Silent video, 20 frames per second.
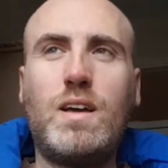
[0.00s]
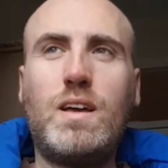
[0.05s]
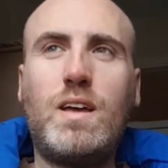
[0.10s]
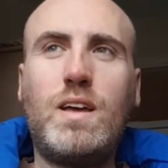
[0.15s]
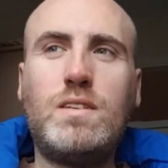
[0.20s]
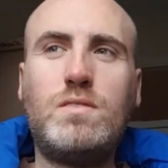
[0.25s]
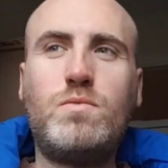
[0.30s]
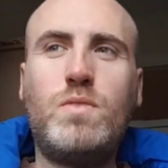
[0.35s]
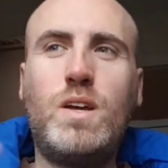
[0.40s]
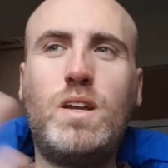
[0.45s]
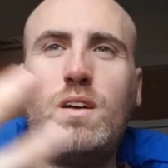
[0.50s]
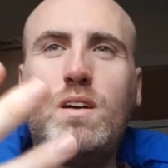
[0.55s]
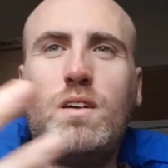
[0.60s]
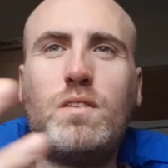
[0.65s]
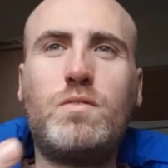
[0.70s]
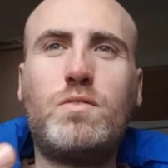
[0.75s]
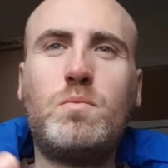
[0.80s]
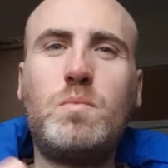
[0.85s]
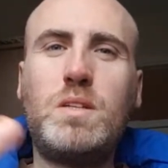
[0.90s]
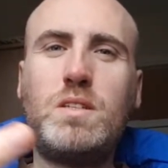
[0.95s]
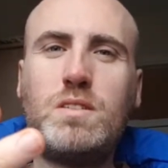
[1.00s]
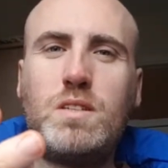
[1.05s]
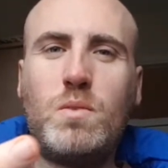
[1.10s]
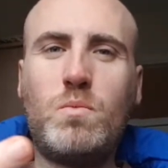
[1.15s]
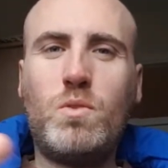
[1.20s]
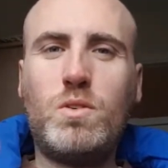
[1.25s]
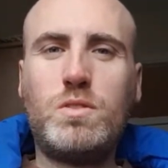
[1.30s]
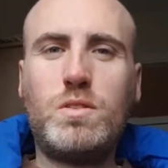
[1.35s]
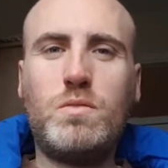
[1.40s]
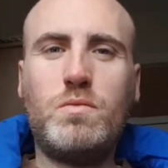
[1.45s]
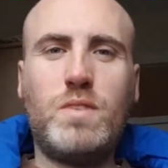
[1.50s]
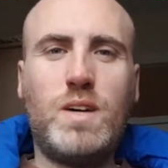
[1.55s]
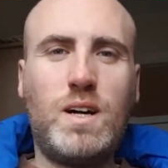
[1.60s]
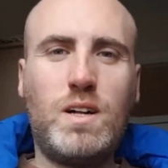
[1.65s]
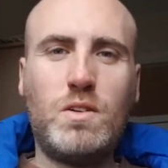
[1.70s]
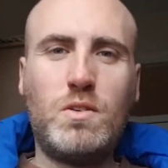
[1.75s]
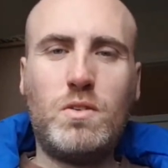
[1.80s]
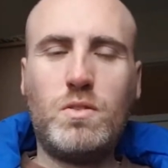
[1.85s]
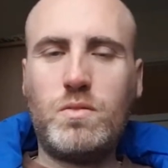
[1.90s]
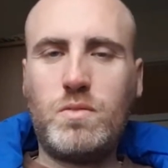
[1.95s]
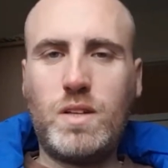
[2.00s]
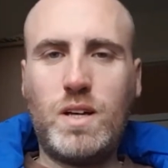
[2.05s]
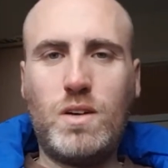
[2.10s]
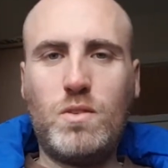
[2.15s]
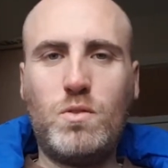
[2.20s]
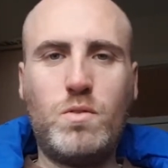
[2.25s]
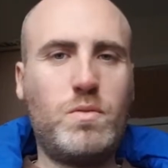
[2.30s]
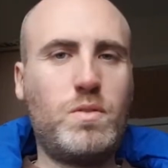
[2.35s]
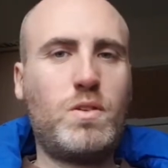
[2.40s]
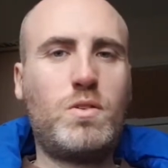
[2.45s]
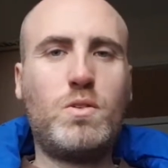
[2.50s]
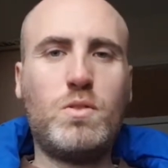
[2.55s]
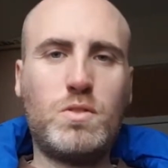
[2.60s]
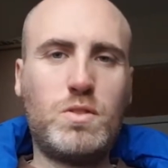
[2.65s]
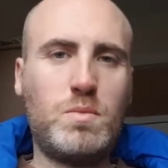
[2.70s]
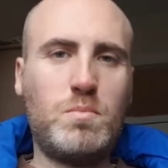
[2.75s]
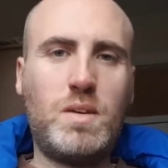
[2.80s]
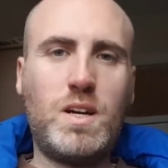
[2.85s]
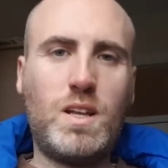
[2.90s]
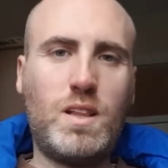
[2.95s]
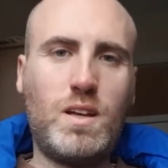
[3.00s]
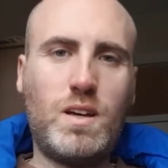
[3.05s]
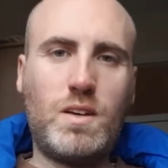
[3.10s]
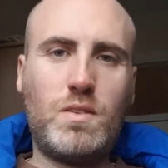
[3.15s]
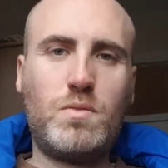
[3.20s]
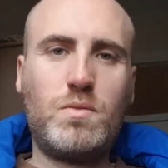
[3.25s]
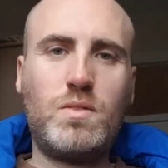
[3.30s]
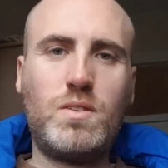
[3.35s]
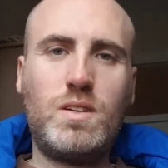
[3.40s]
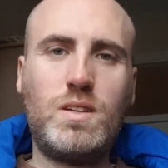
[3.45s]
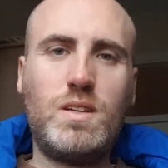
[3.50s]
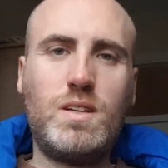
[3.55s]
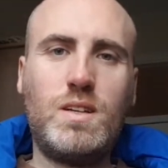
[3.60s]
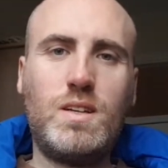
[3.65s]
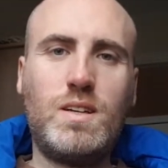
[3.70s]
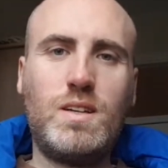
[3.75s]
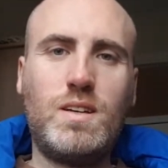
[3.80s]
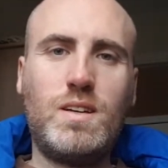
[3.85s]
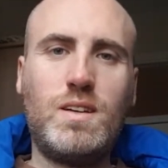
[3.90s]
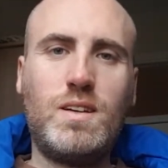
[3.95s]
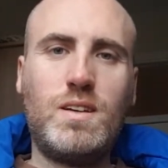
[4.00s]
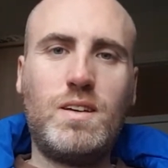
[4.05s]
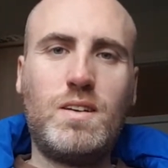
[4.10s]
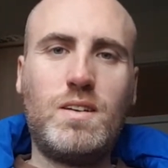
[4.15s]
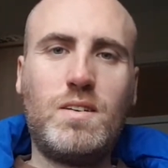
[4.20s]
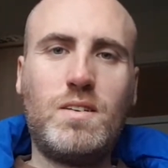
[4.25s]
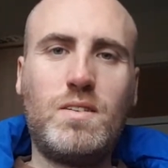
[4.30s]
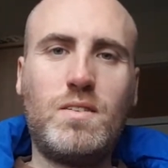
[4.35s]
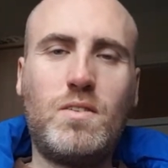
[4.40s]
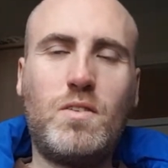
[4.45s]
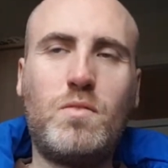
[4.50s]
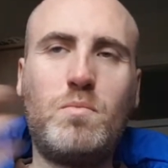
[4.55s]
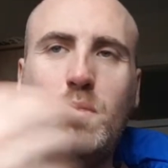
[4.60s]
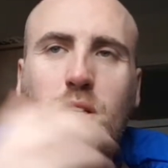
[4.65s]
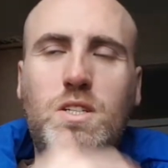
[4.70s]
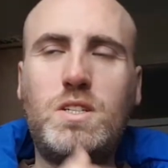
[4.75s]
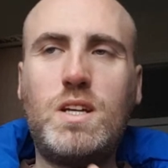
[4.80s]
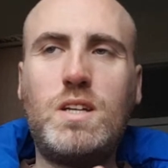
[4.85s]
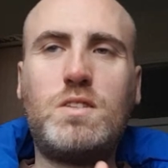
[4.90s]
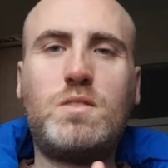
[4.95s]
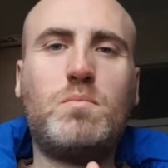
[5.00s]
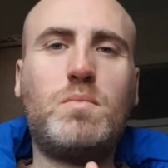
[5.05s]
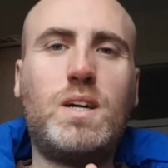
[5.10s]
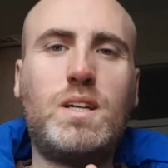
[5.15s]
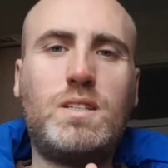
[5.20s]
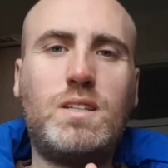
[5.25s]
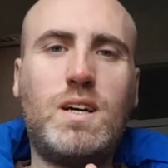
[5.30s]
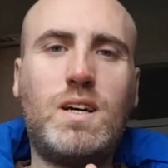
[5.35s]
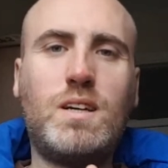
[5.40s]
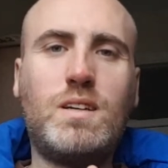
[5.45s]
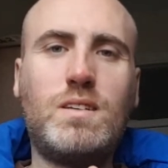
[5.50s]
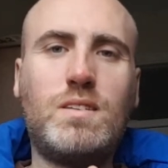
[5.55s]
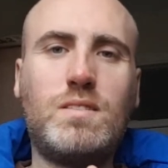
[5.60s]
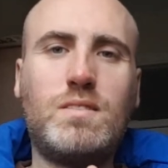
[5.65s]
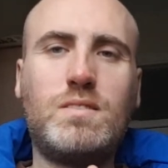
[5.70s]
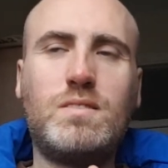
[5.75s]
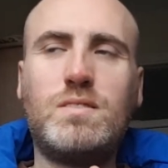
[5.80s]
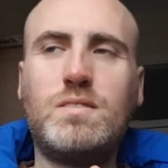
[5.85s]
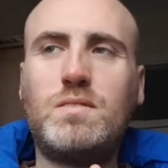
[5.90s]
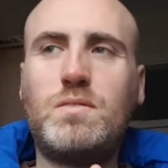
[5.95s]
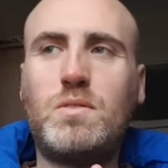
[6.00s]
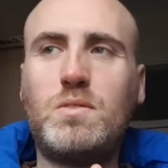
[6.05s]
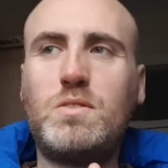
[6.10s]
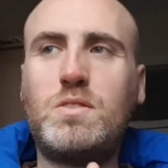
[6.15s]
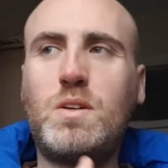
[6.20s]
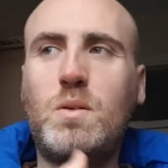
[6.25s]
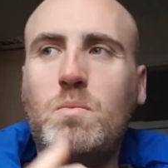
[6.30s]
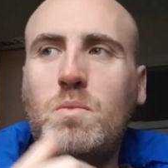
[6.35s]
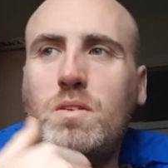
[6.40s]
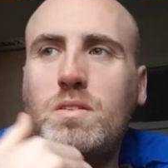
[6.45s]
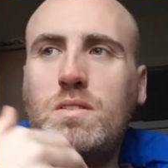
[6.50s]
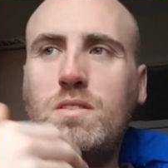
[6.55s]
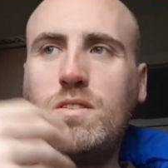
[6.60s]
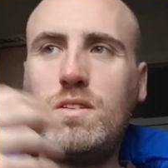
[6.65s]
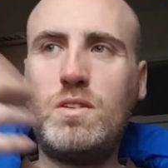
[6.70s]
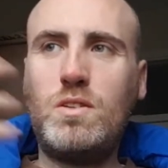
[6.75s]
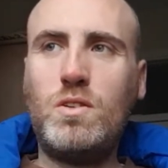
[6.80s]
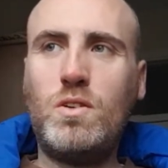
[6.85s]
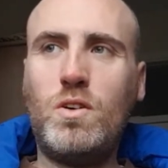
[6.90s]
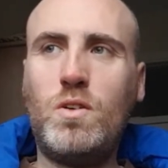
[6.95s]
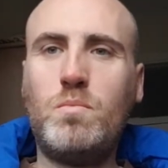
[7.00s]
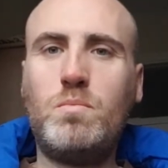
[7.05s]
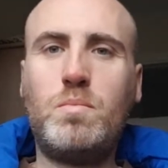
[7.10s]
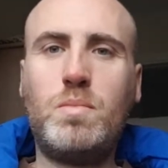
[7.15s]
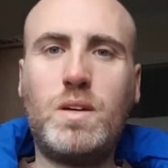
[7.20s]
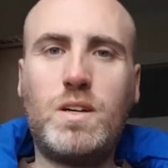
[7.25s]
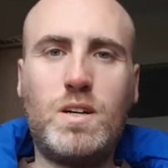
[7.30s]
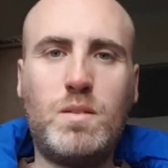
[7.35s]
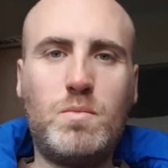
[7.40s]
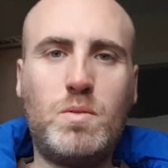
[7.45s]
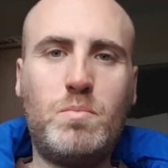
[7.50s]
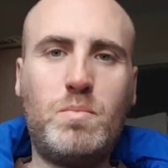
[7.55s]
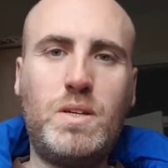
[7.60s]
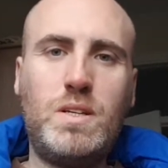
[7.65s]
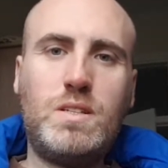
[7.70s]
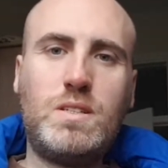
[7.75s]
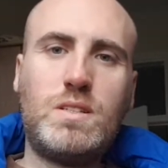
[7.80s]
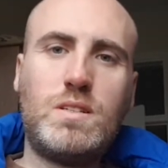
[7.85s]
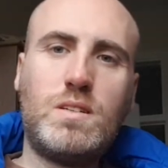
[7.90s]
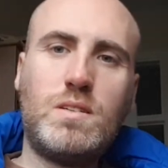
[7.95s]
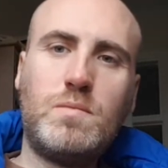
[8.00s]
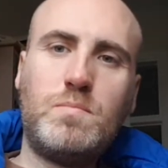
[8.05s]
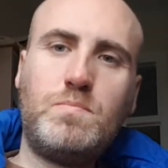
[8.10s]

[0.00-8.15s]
it's very hard for me to say, what's the value of that over the course of my life, of me changing my diet? For someone to not become obese.